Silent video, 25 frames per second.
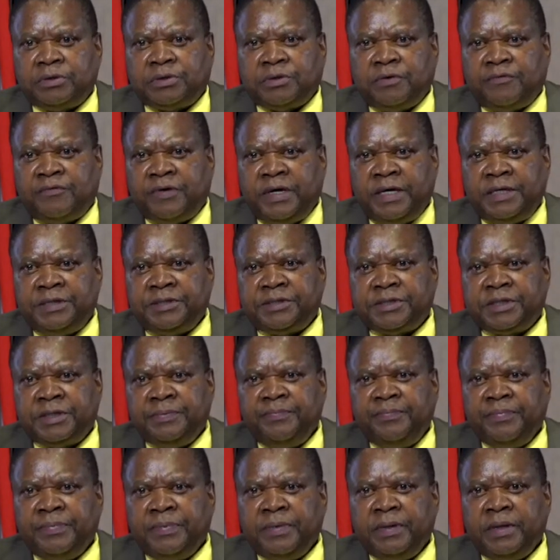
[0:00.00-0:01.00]
of
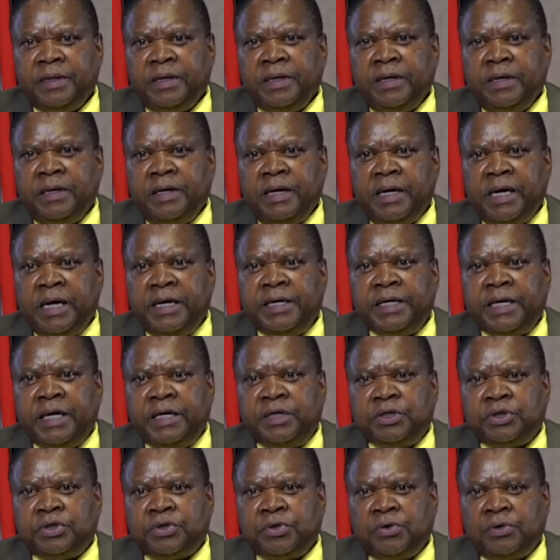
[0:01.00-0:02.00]
entry and
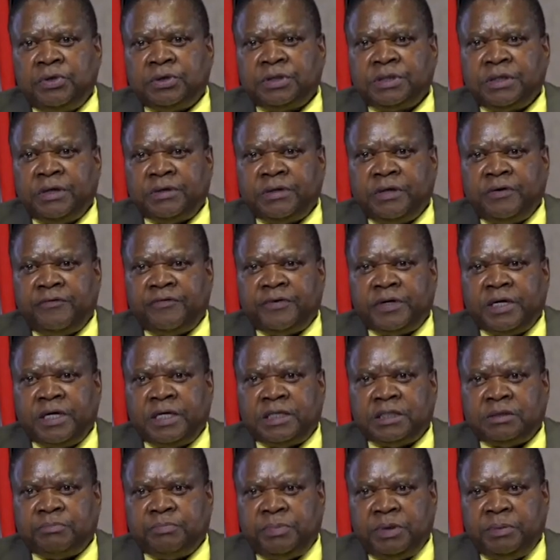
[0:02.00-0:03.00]
ensure South
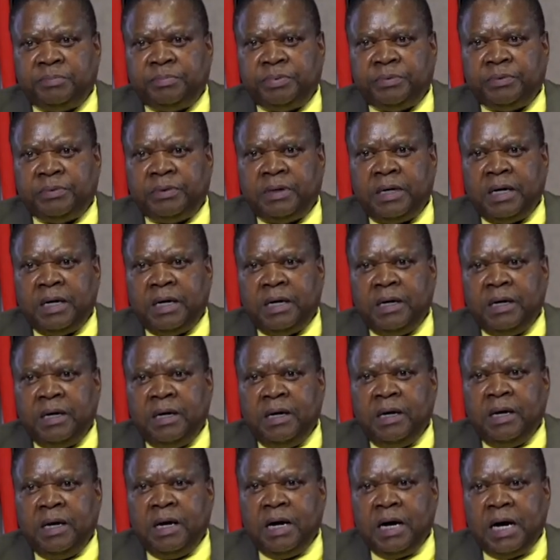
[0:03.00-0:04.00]
Africa's people
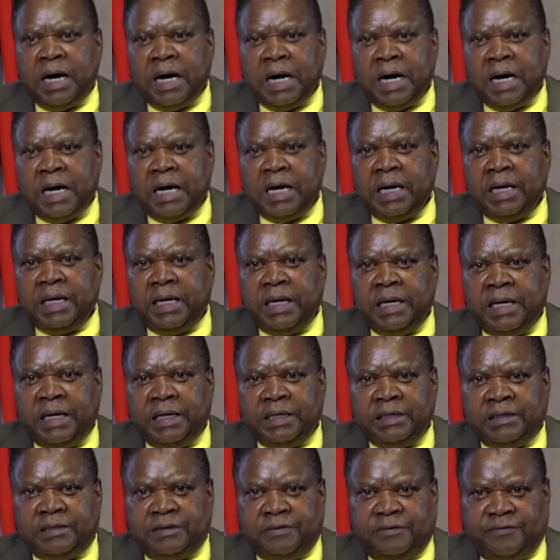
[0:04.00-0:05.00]
are
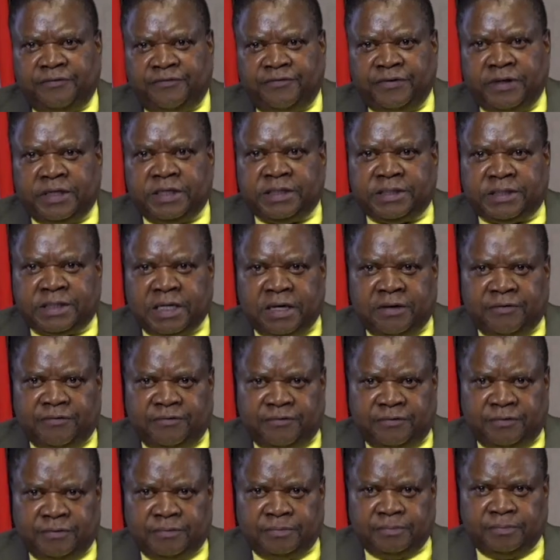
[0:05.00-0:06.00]
and feel
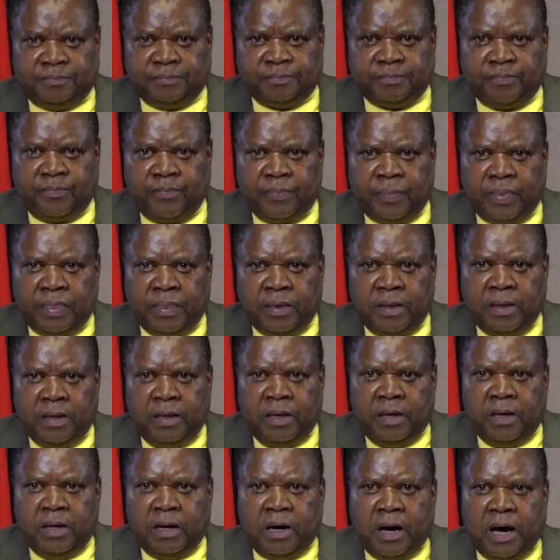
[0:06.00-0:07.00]
safe.
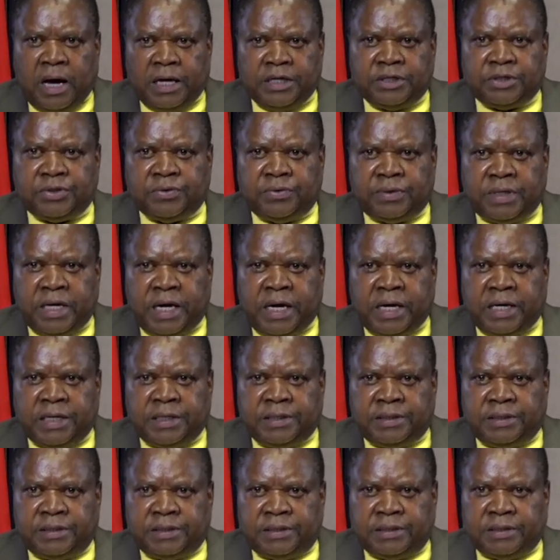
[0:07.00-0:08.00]
I should
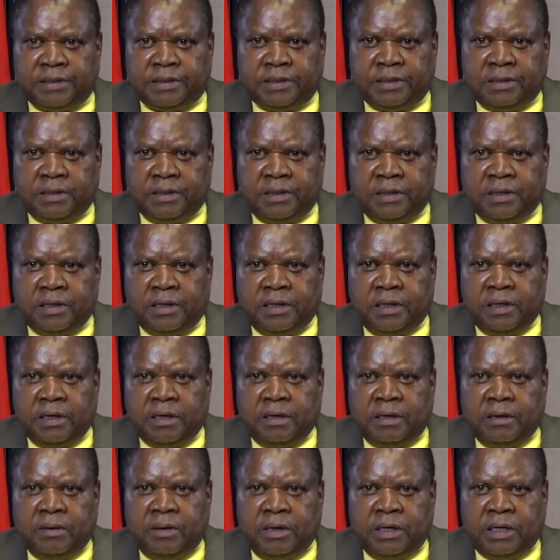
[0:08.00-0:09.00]
add,
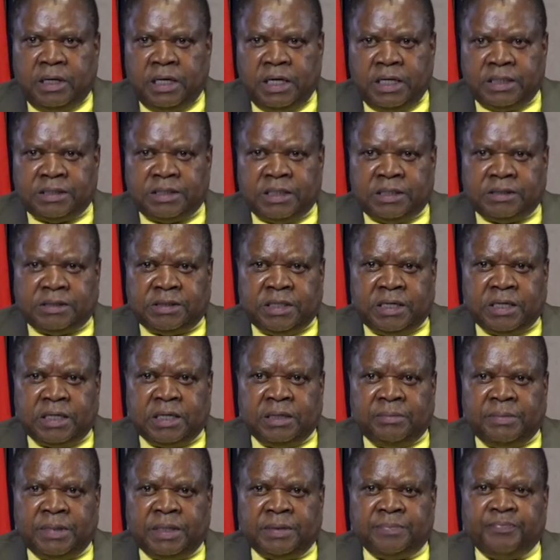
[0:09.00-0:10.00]
ladies and
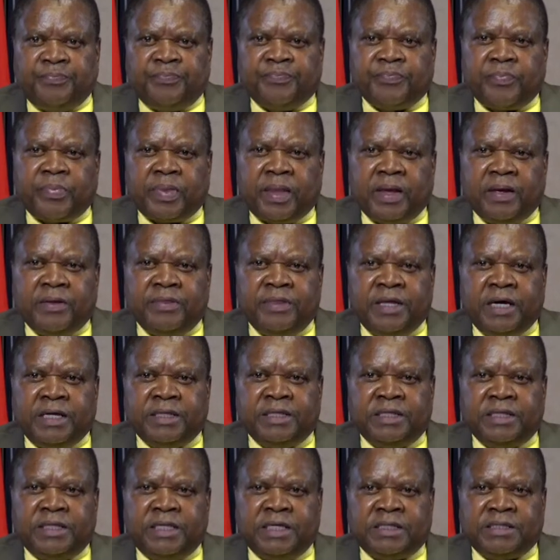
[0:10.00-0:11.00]
gentlemen,
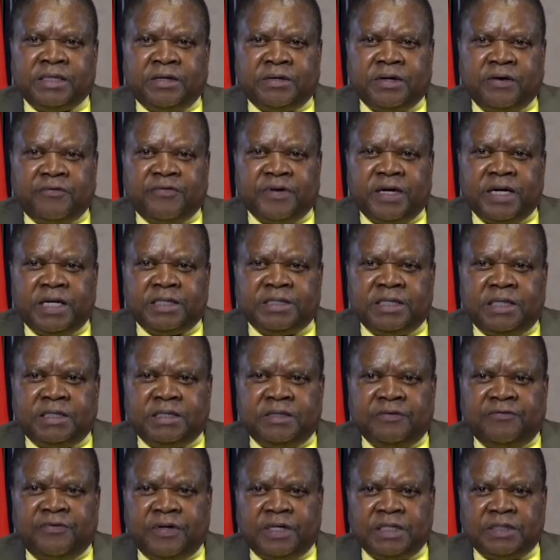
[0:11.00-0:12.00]
that the South African National
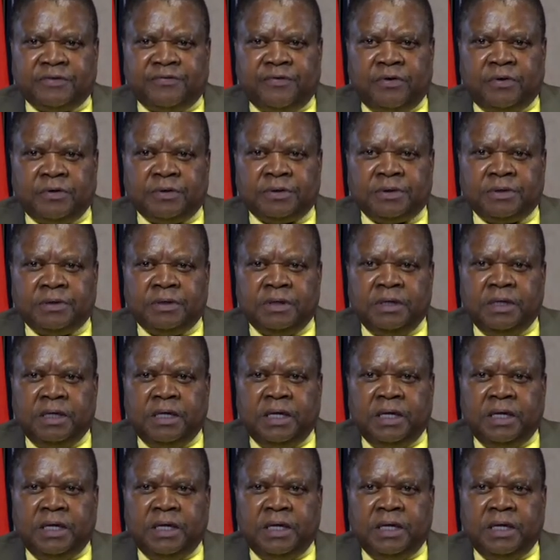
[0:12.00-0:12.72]
Defence Force